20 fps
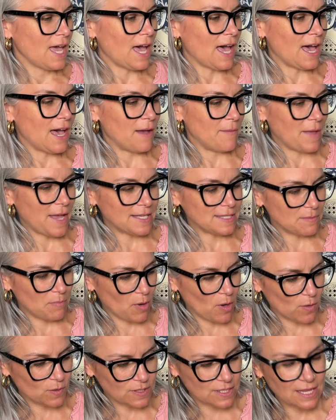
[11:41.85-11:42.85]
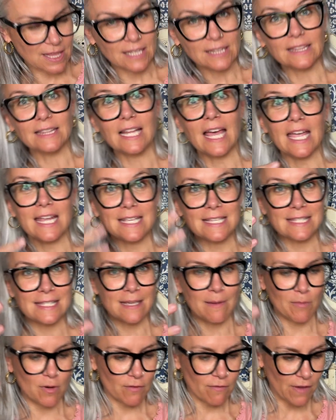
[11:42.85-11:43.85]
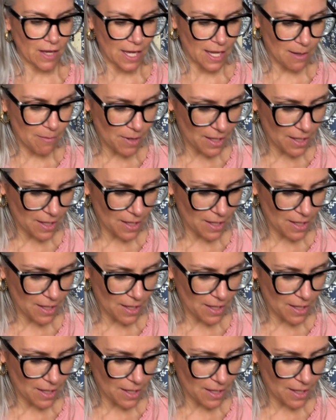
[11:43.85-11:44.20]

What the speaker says: as opposed to the light summer vibe